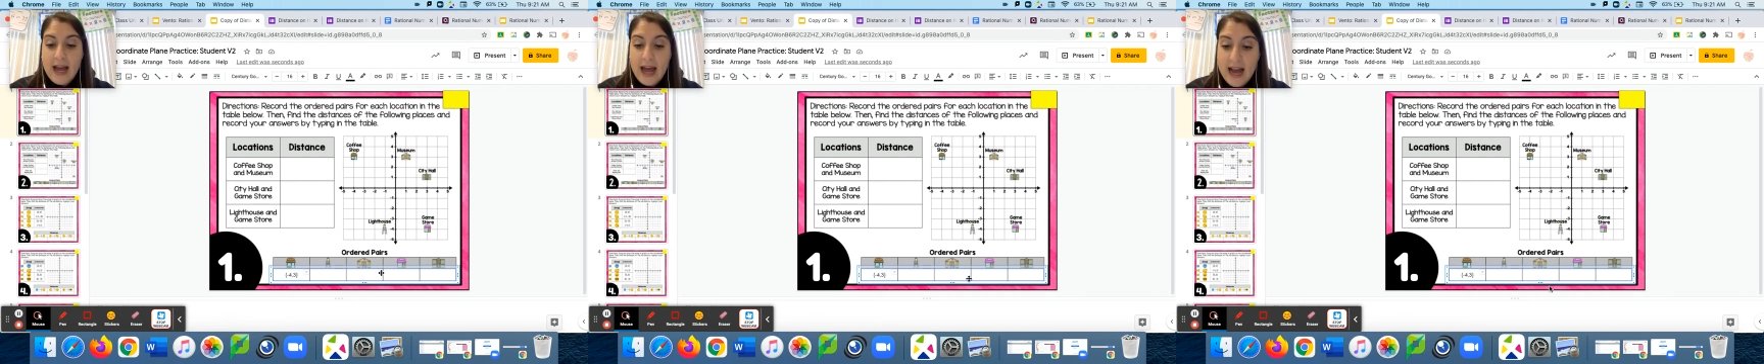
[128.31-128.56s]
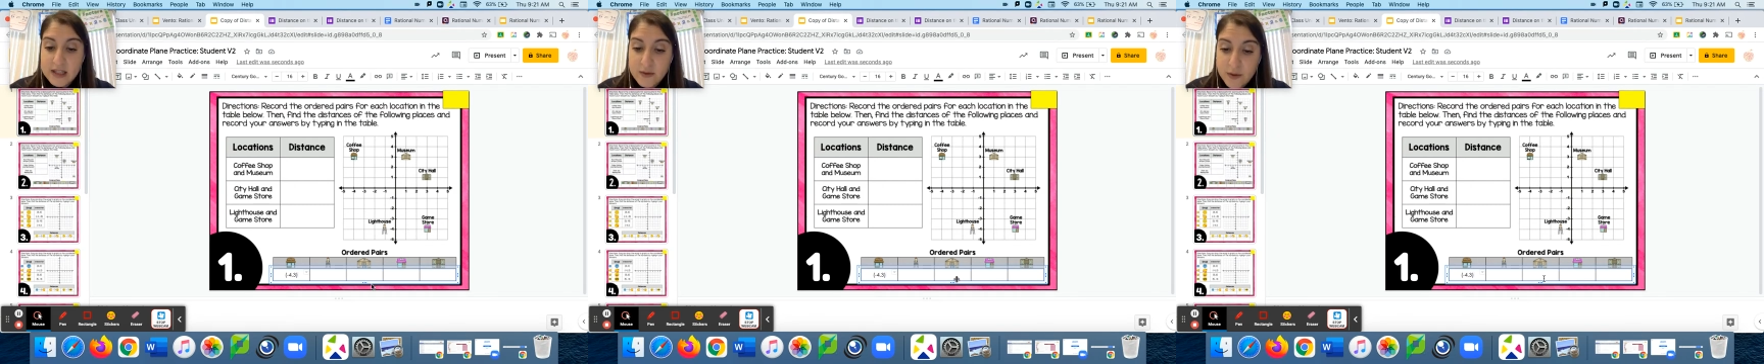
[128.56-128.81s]

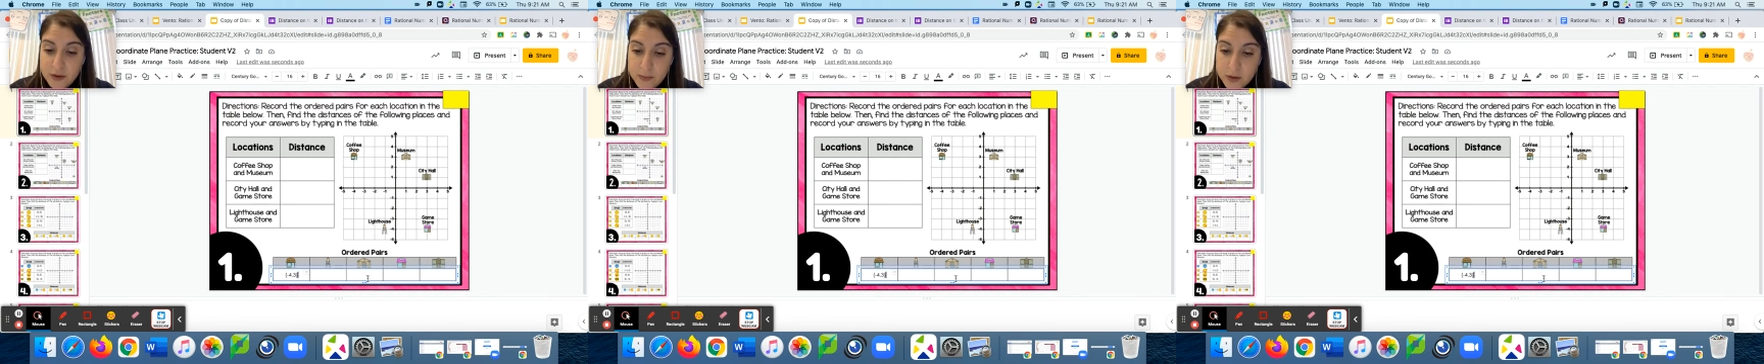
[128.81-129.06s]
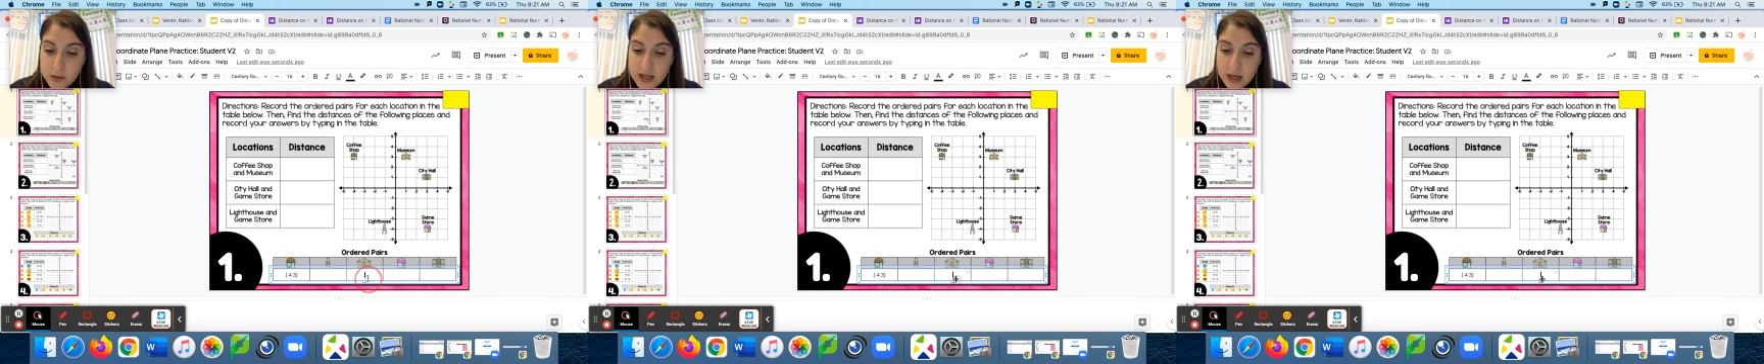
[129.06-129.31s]
As for the
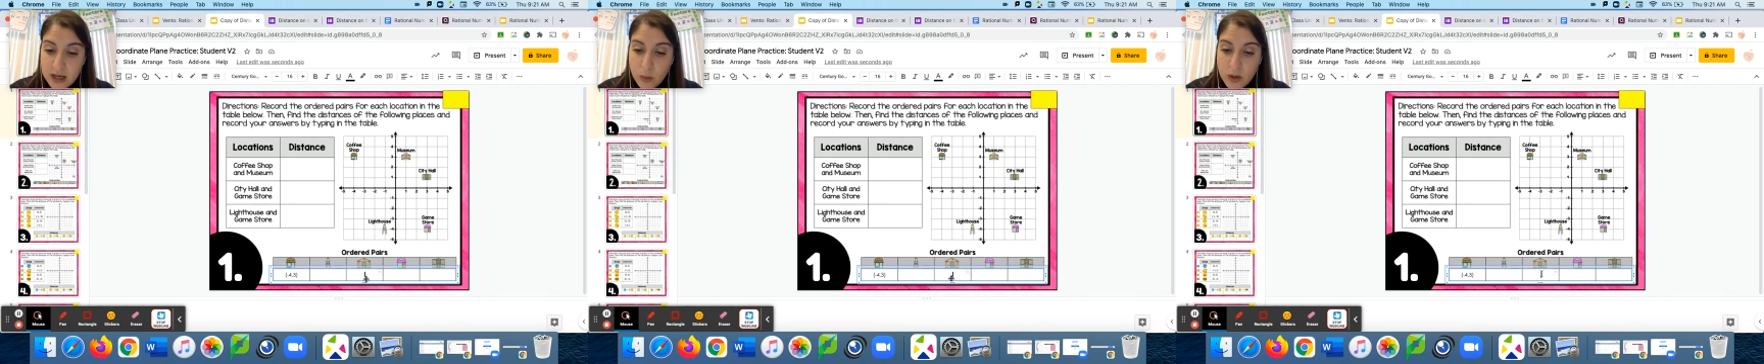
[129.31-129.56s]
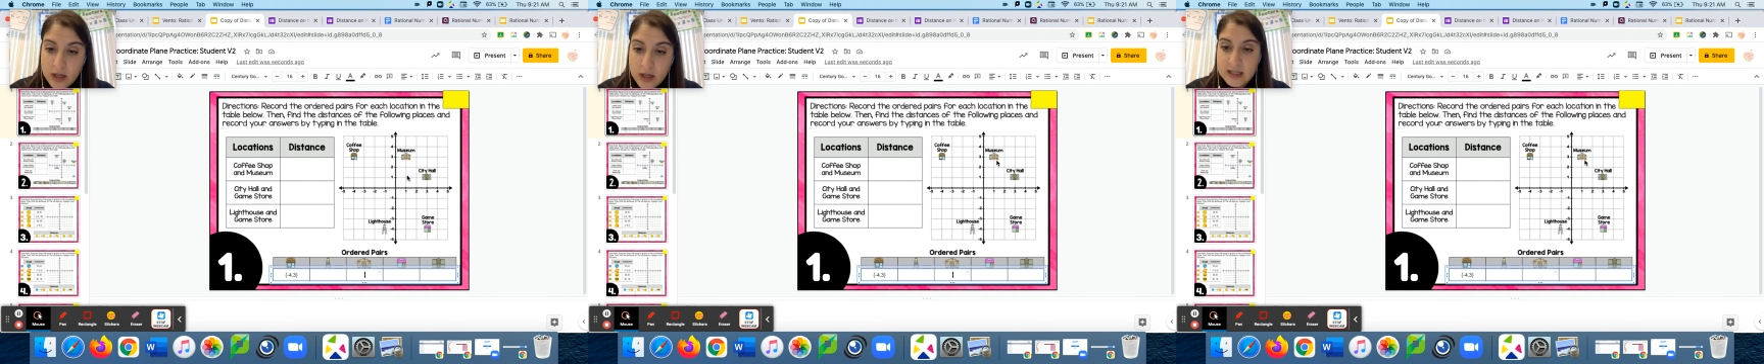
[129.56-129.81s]
museum,
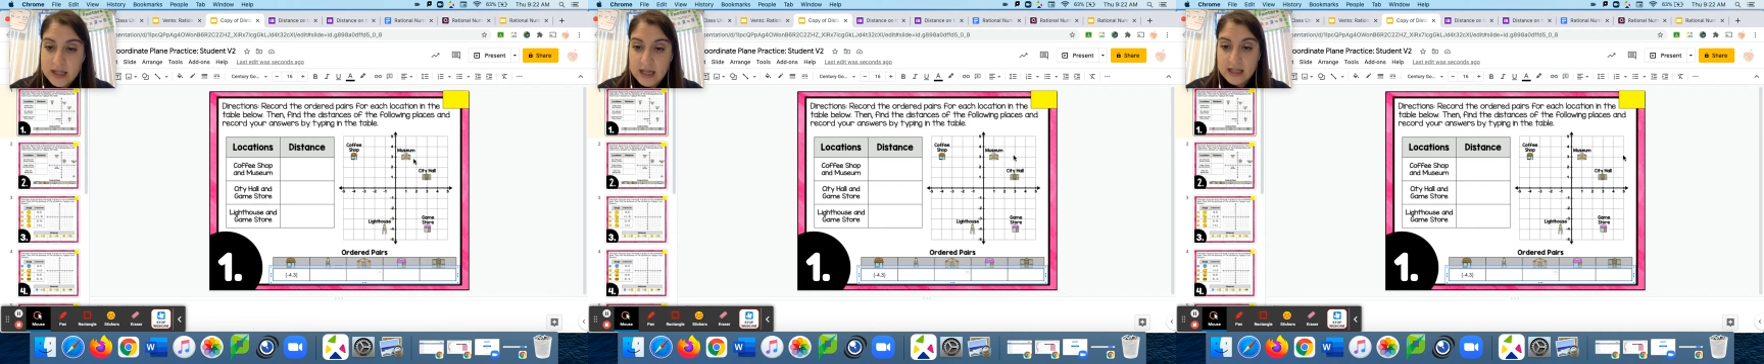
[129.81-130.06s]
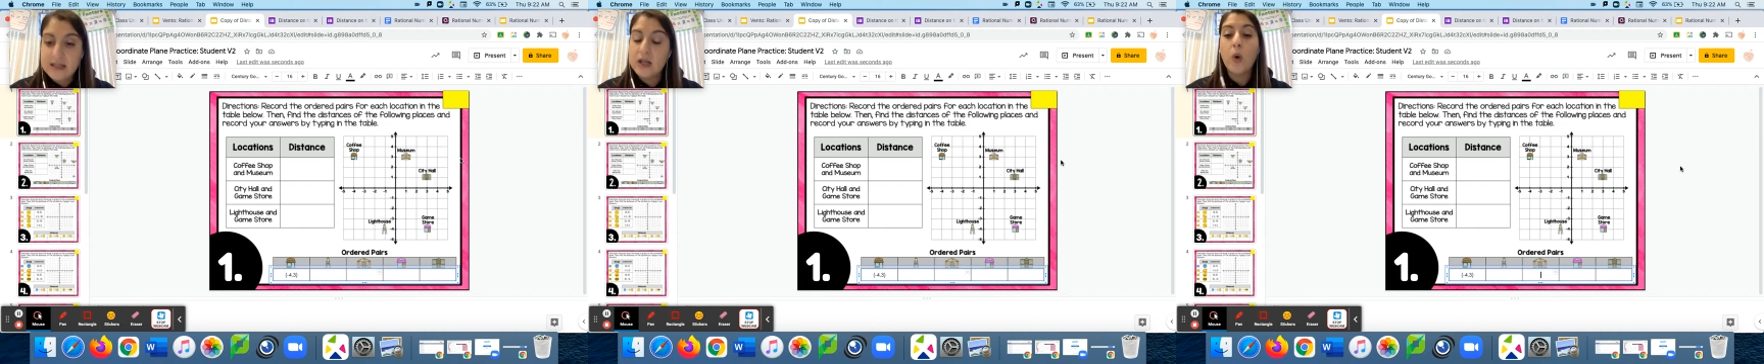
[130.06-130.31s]
we can see
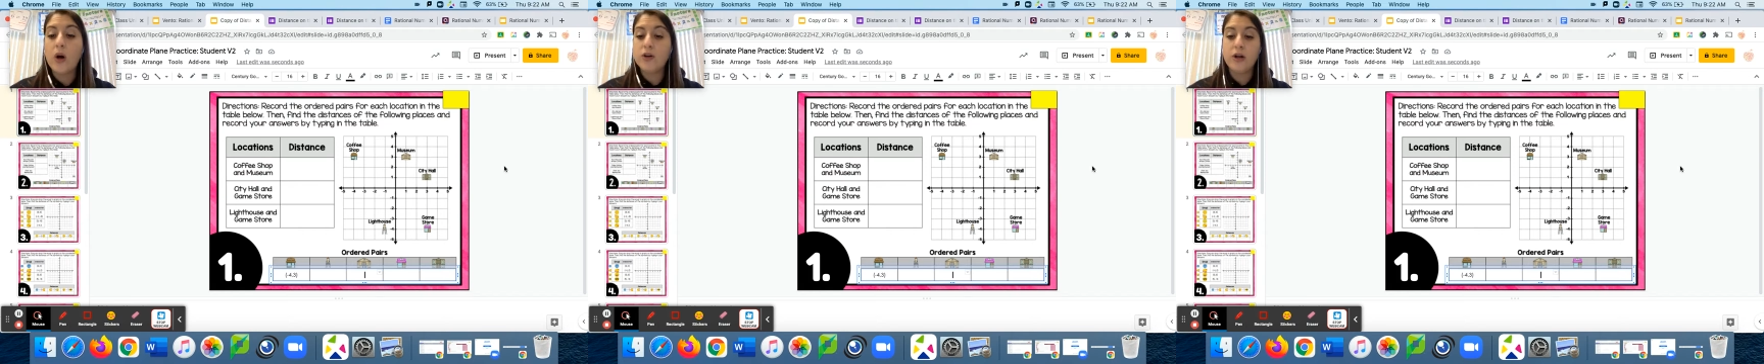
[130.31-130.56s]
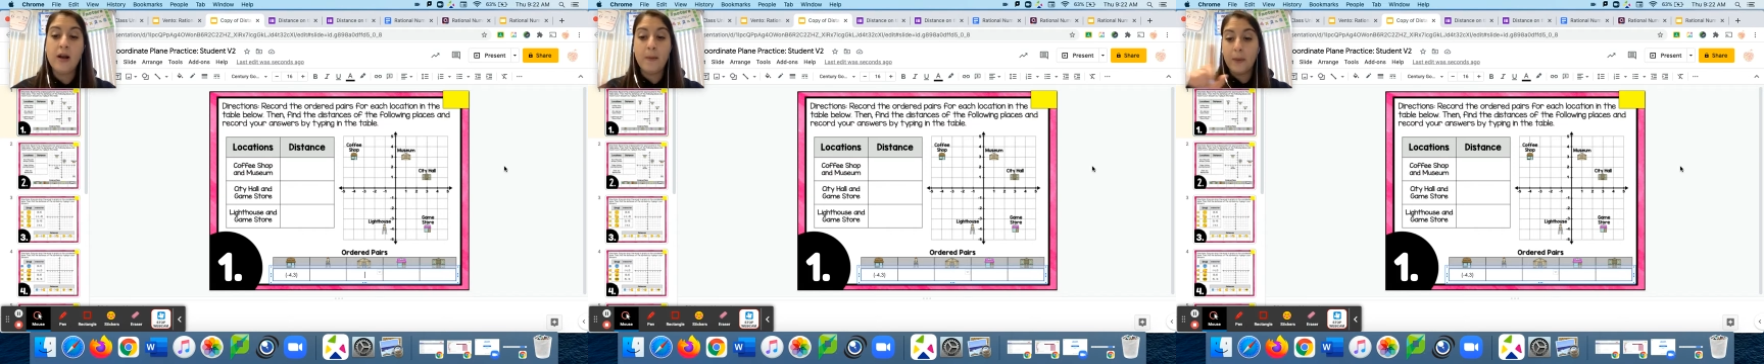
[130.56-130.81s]
it's in
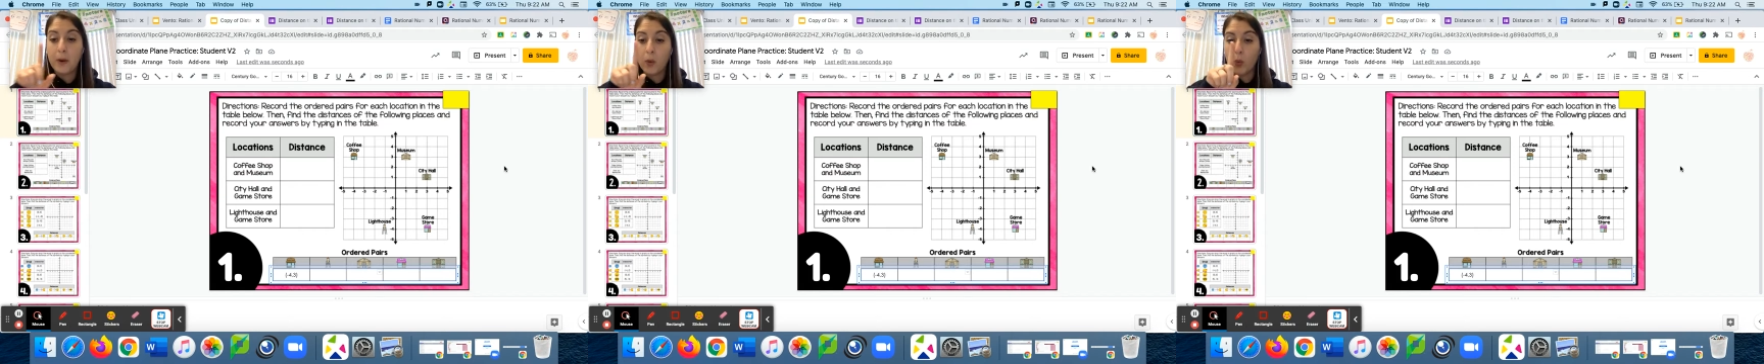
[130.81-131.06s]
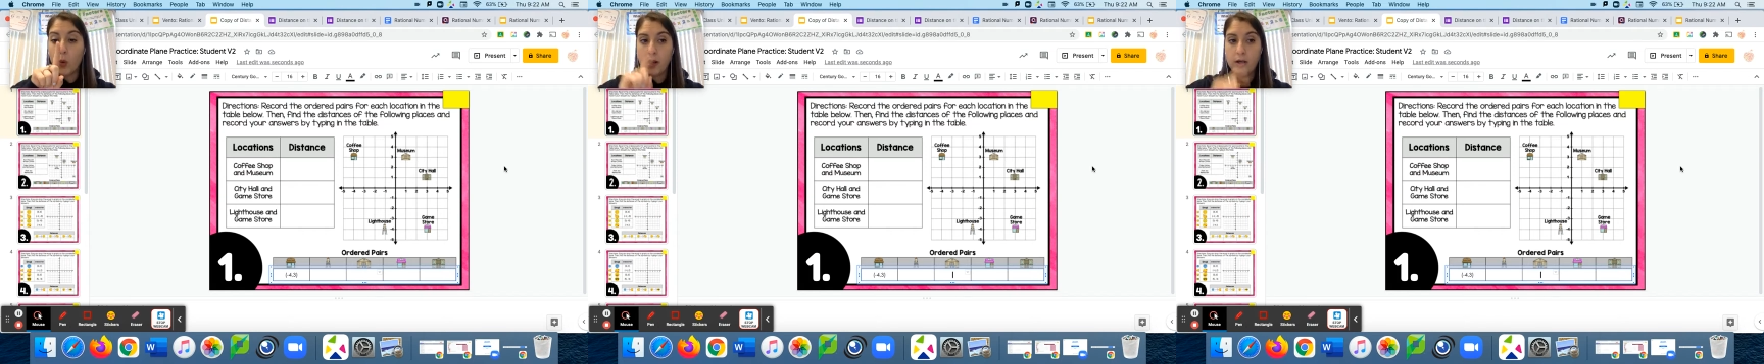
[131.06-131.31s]
quadrant number
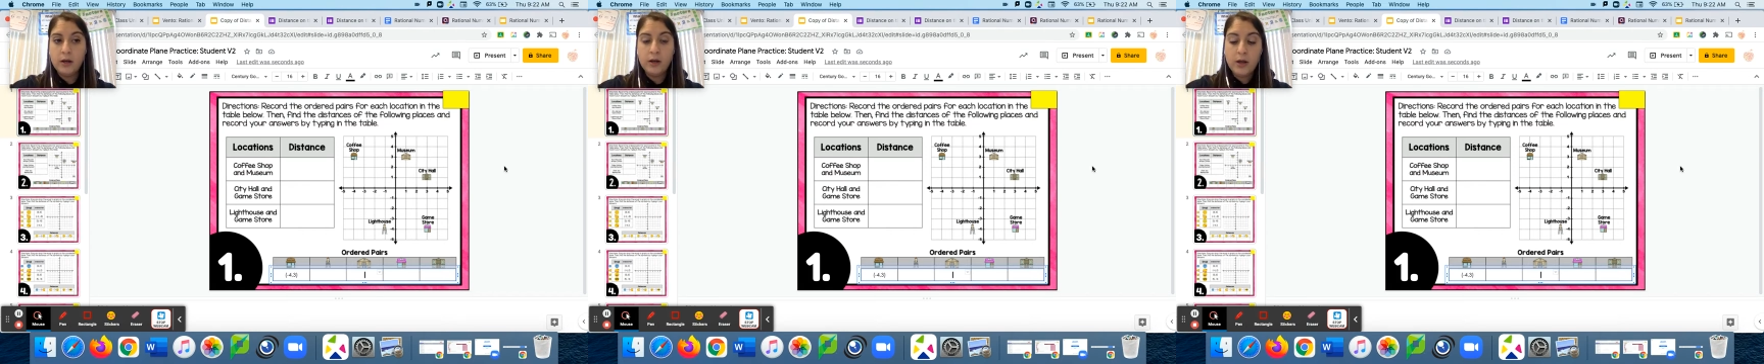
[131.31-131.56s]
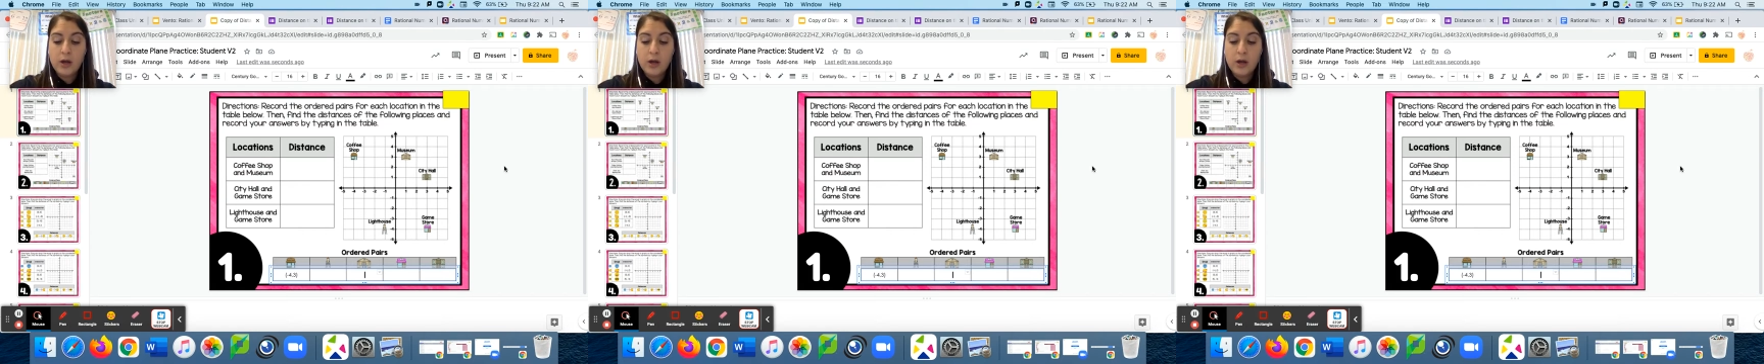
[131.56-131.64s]
1.